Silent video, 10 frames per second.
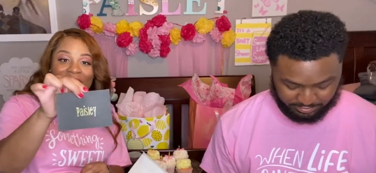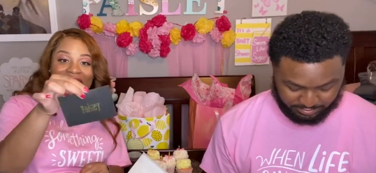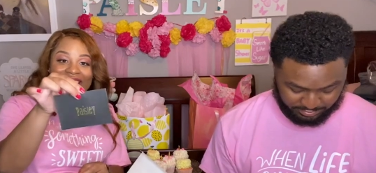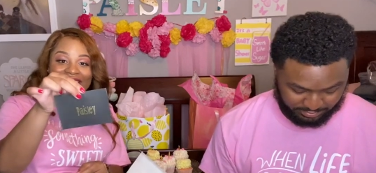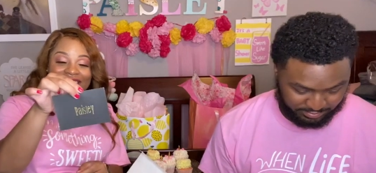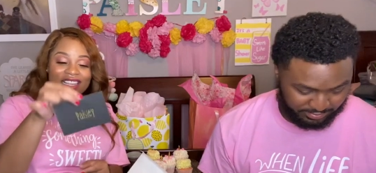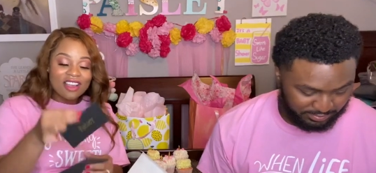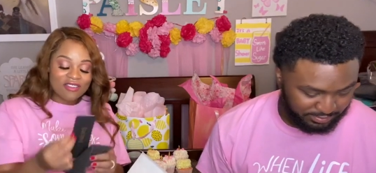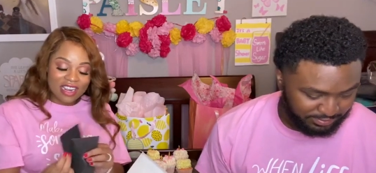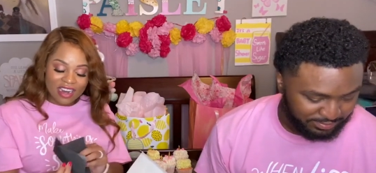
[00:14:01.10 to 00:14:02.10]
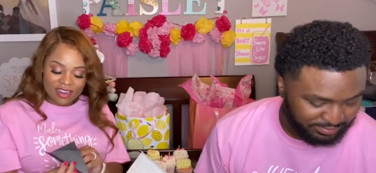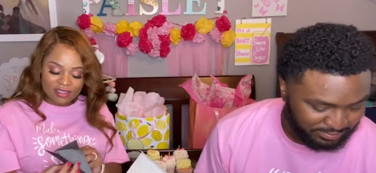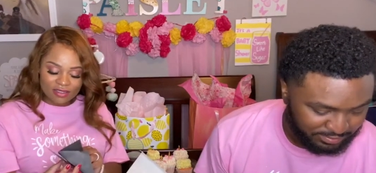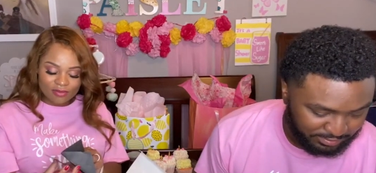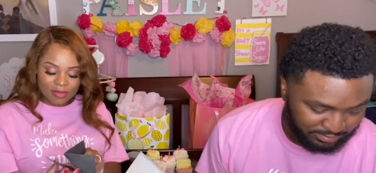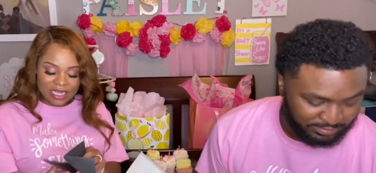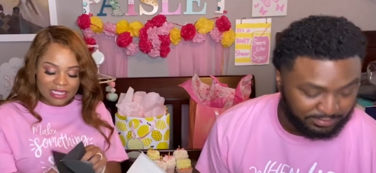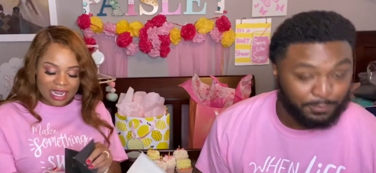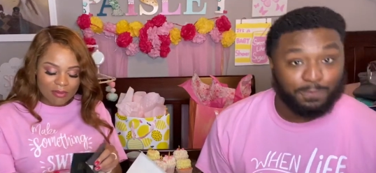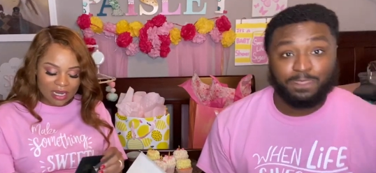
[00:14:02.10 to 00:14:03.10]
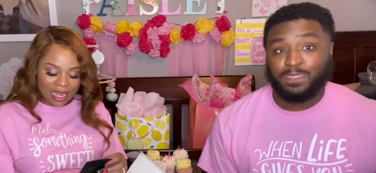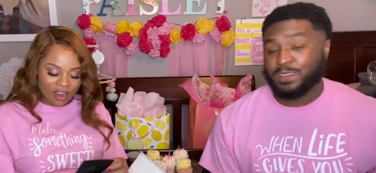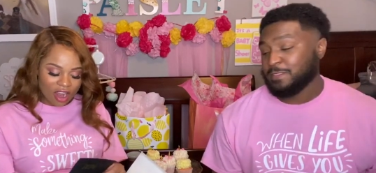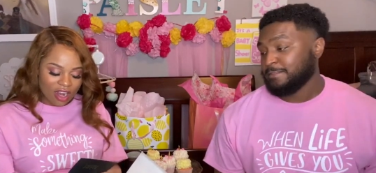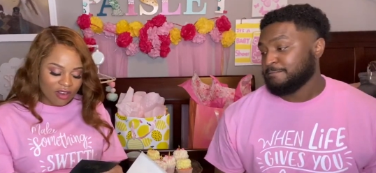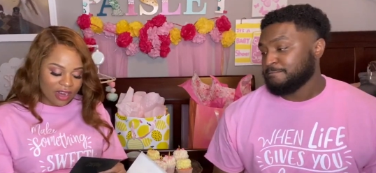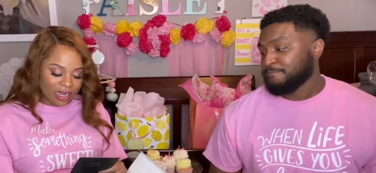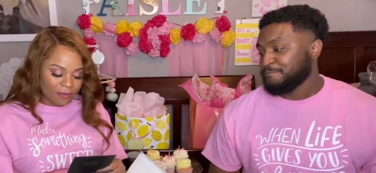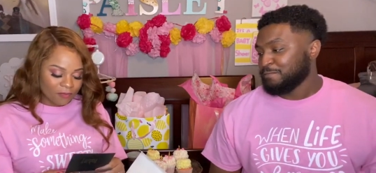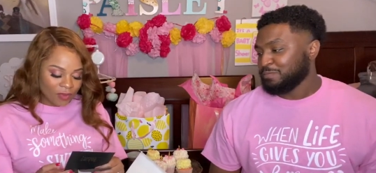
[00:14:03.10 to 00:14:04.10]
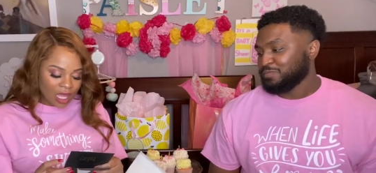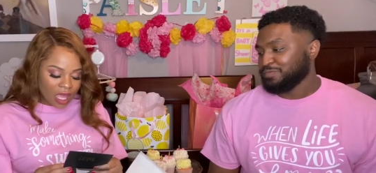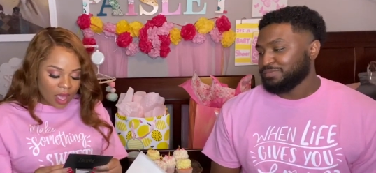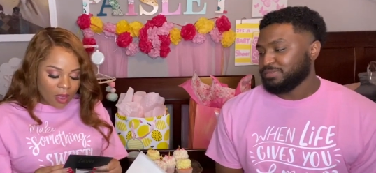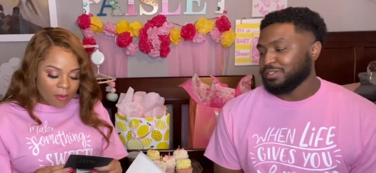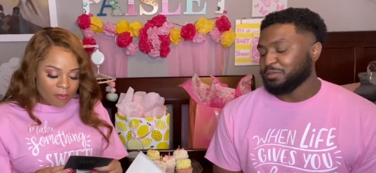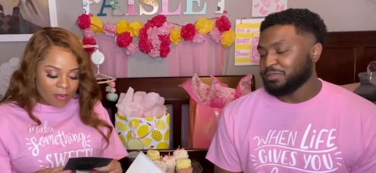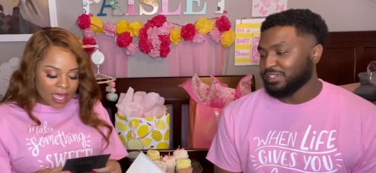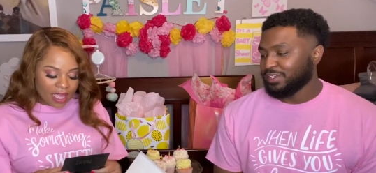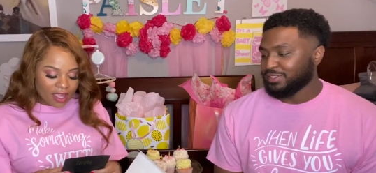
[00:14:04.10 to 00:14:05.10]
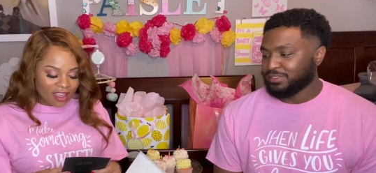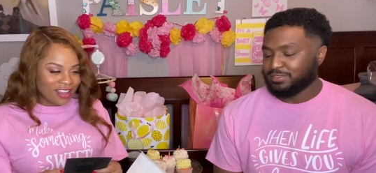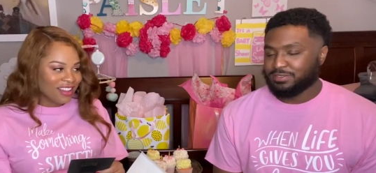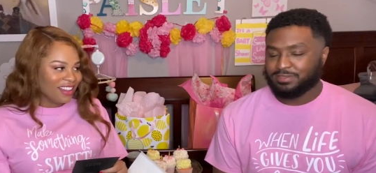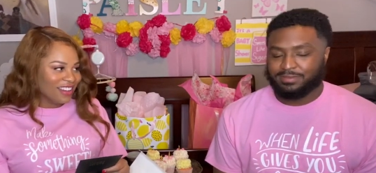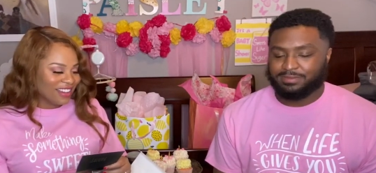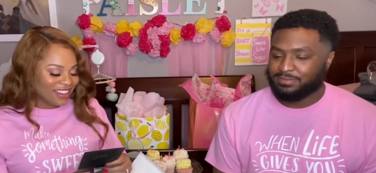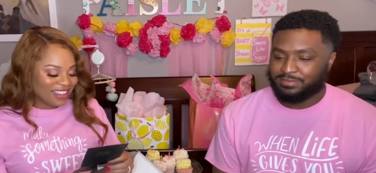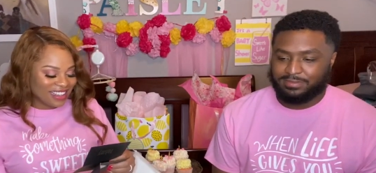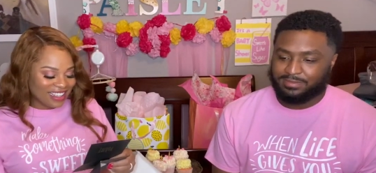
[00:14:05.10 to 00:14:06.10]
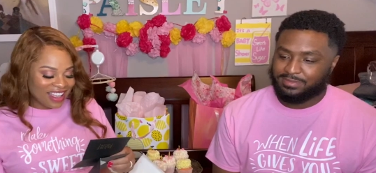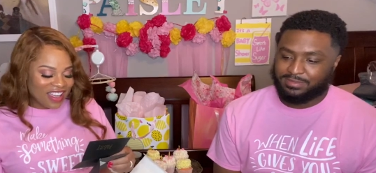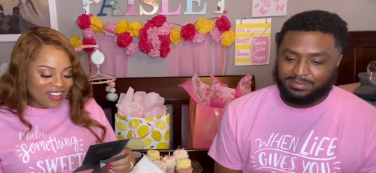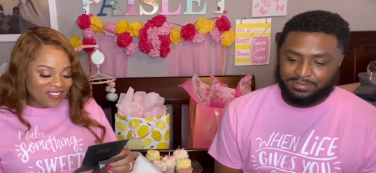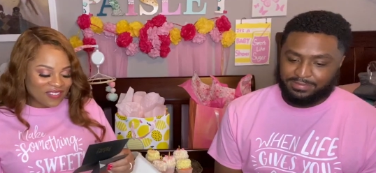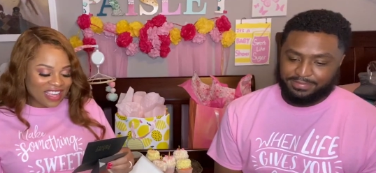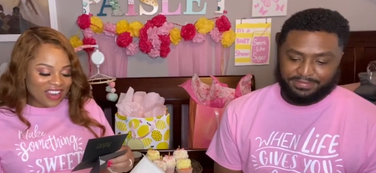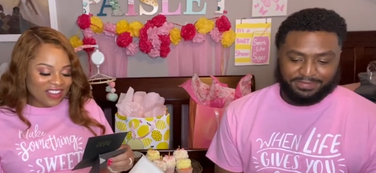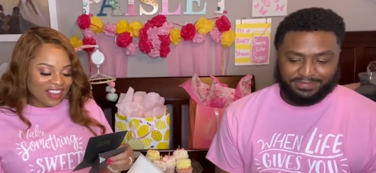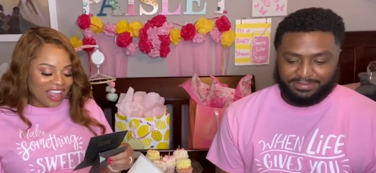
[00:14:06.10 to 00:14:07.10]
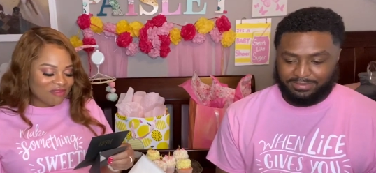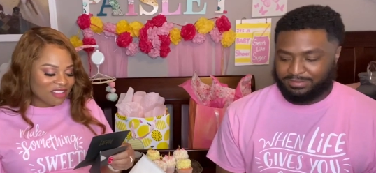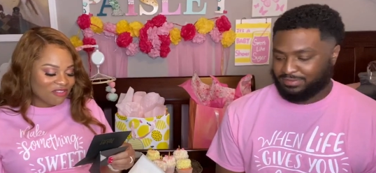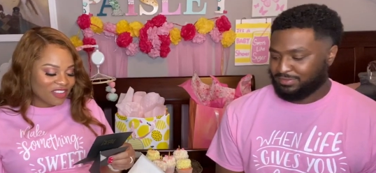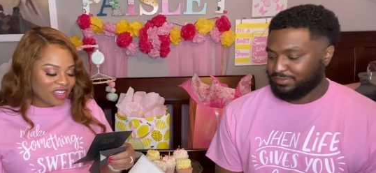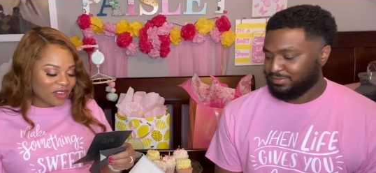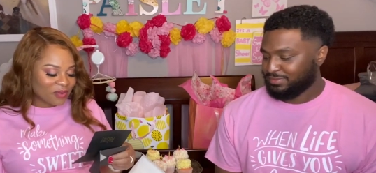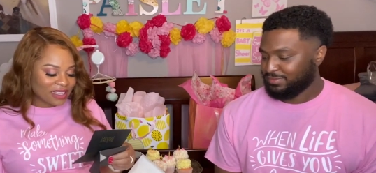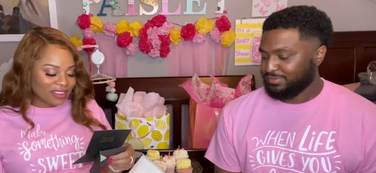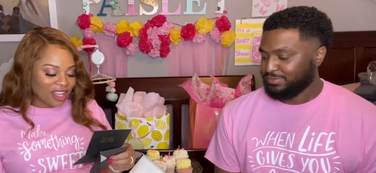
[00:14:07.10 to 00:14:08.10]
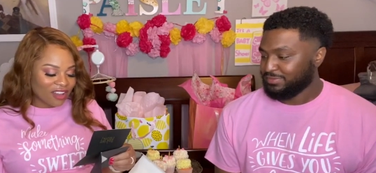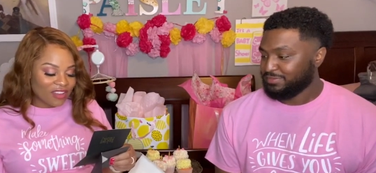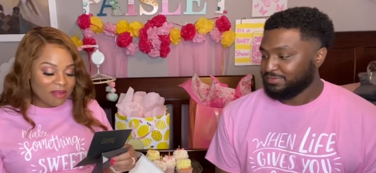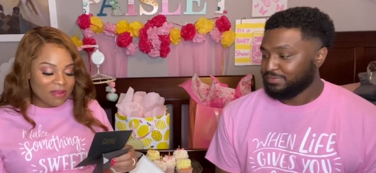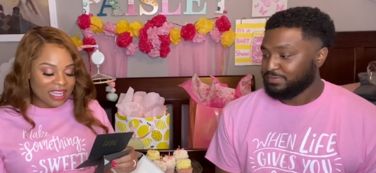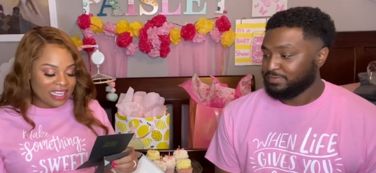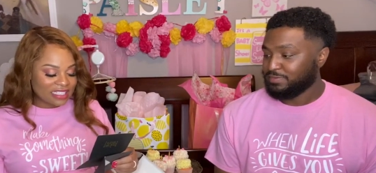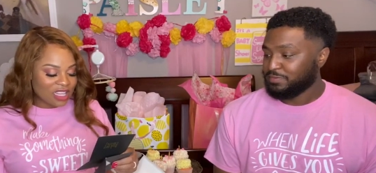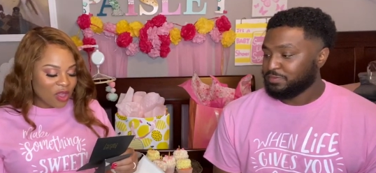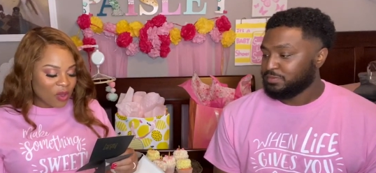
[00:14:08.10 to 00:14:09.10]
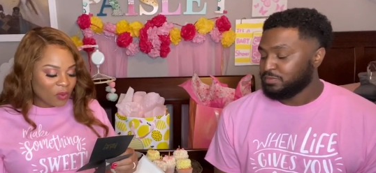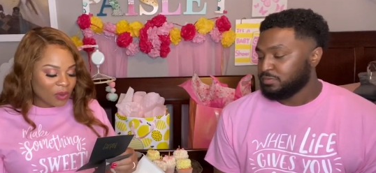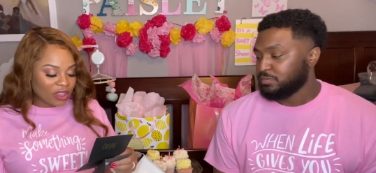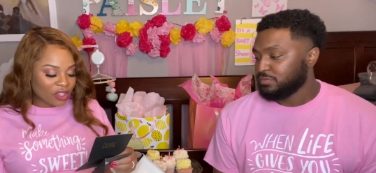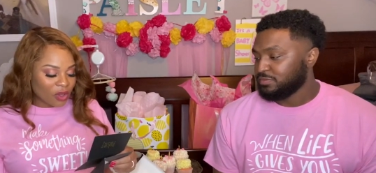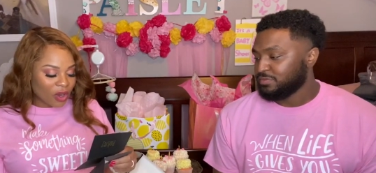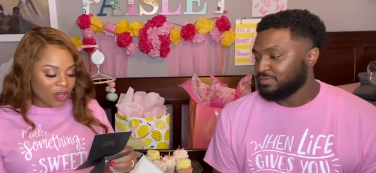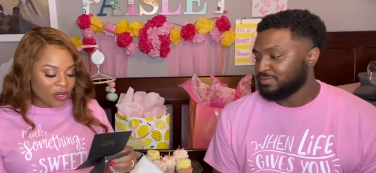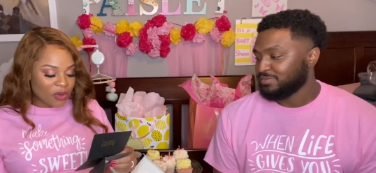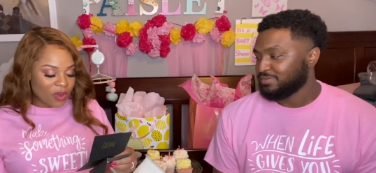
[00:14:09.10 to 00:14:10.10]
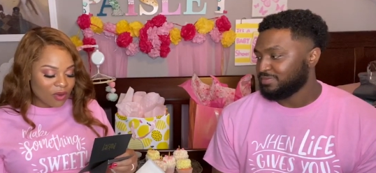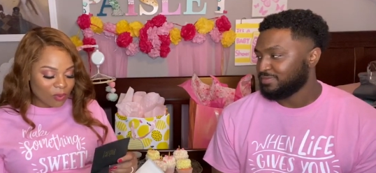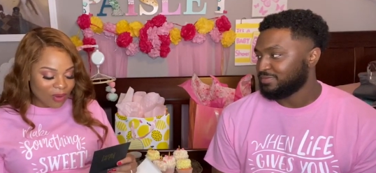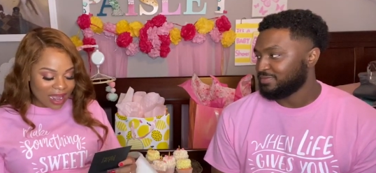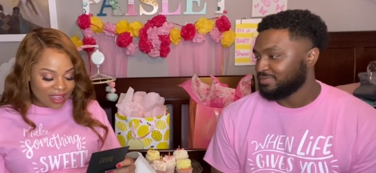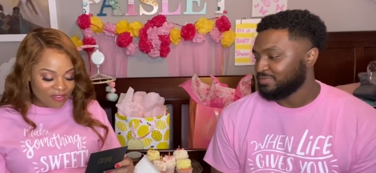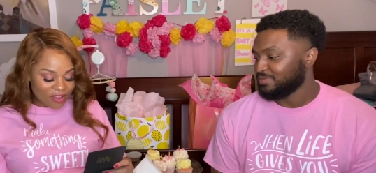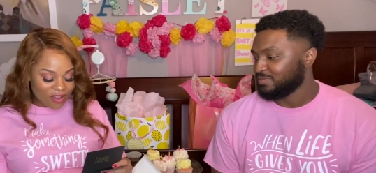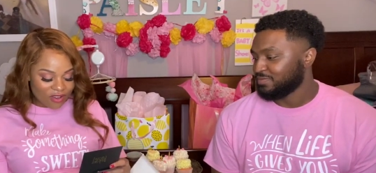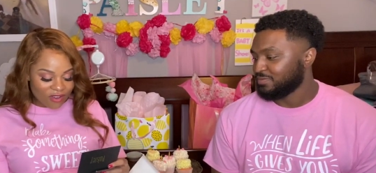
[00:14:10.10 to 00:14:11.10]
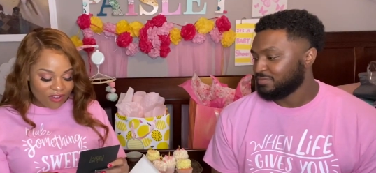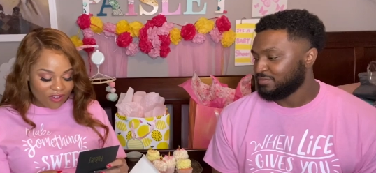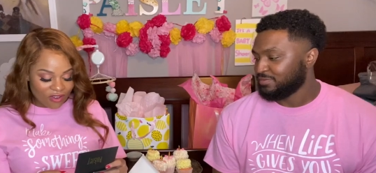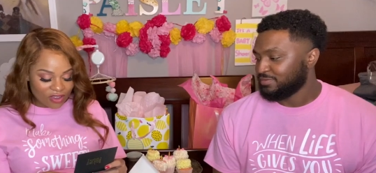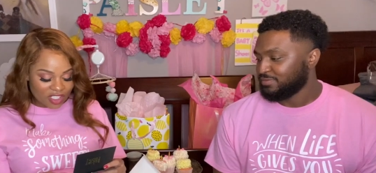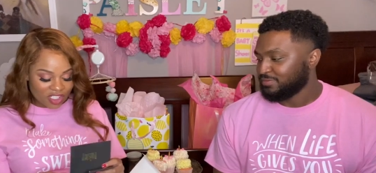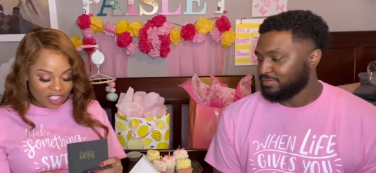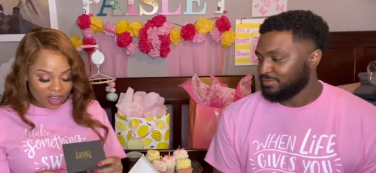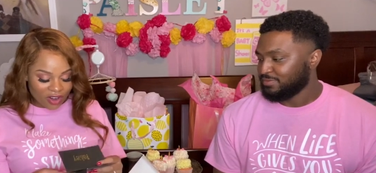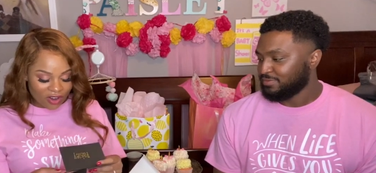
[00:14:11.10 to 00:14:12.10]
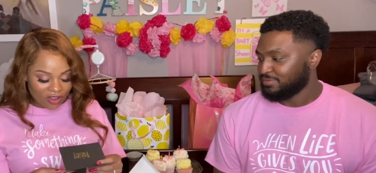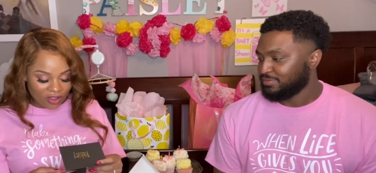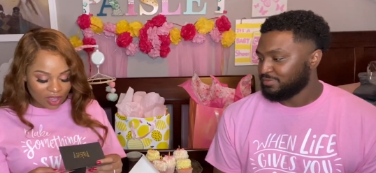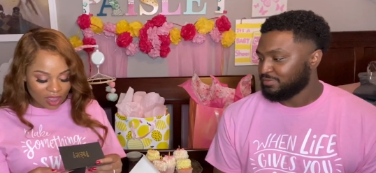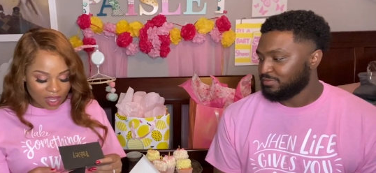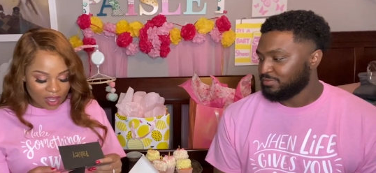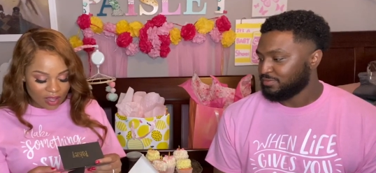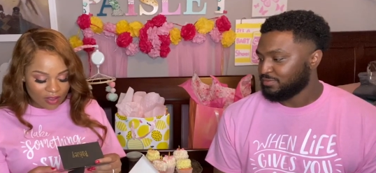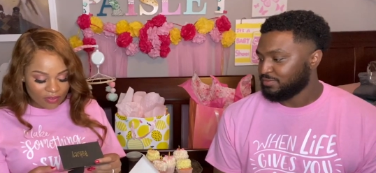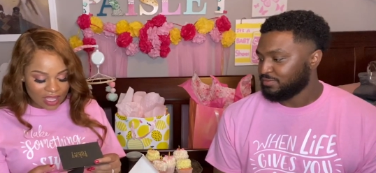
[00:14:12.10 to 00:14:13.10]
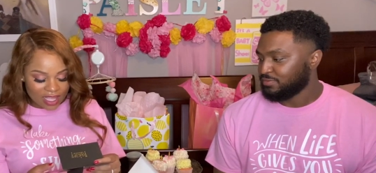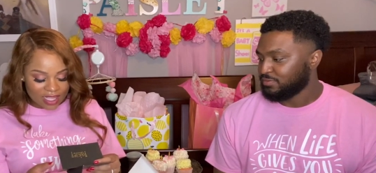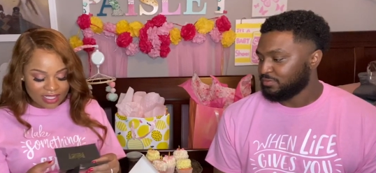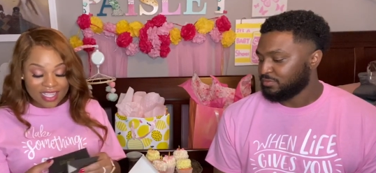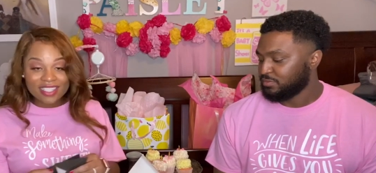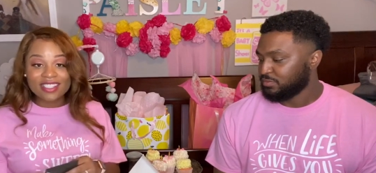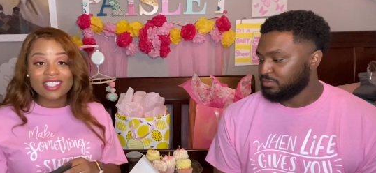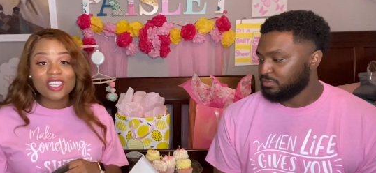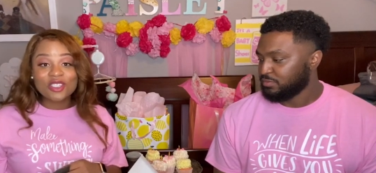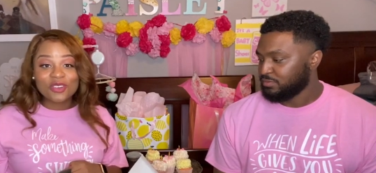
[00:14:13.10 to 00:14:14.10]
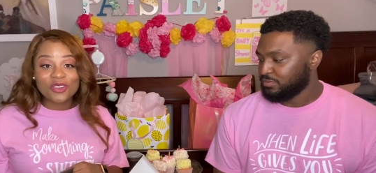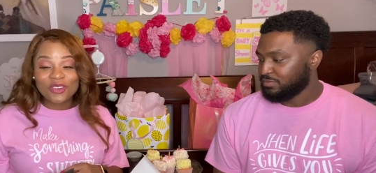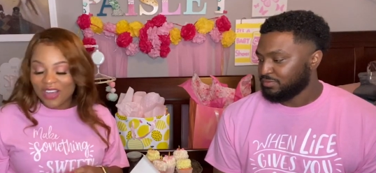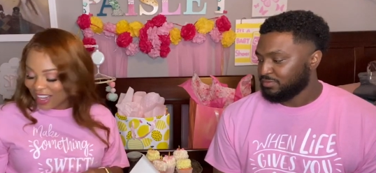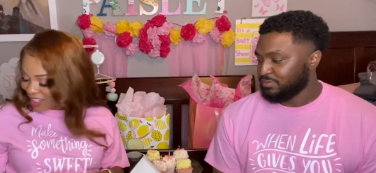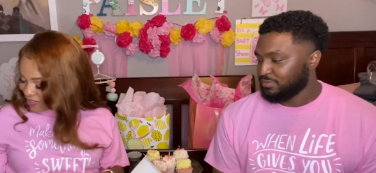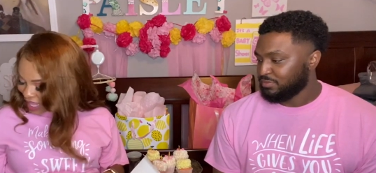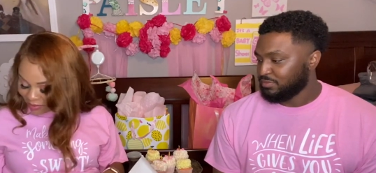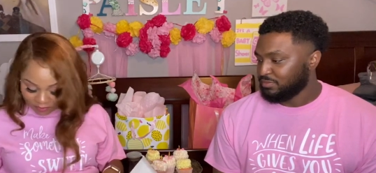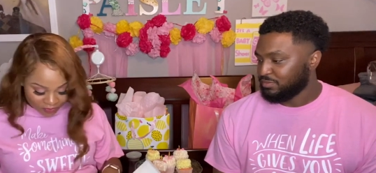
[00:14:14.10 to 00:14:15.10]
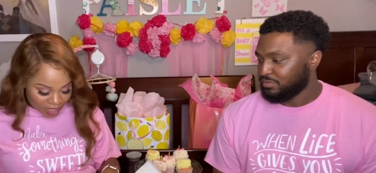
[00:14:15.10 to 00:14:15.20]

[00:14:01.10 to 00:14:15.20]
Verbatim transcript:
Speaker 1: Paisley on there because we got a black card already. May, may your life be filled with love and peace with your new arrival. Cheryl, love is essential. I love that.